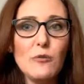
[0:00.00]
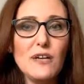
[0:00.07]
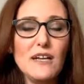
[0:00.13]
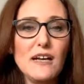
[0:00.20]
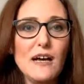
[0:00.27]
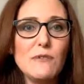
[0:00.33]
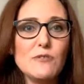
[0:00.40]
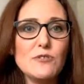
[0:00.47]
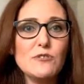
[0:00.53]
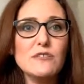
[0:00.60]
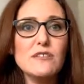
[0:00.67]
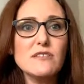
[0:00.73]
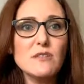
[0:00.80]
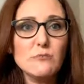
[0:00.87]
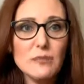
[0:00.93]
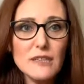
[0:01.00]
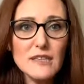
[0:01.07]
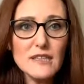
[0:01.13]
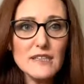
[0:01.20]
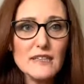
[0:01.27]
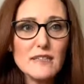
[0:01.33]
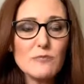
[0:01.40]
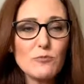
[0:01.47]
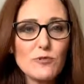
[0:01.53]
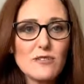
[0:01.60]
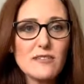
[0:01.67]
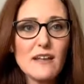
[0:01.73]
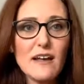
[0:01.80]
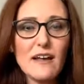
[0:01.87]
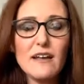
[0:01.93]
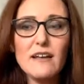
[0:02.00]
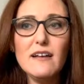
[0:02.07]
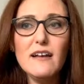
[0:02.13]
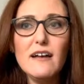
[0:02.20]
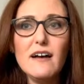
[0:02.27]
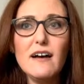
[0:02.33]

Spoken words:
when it comes to disabilities per se,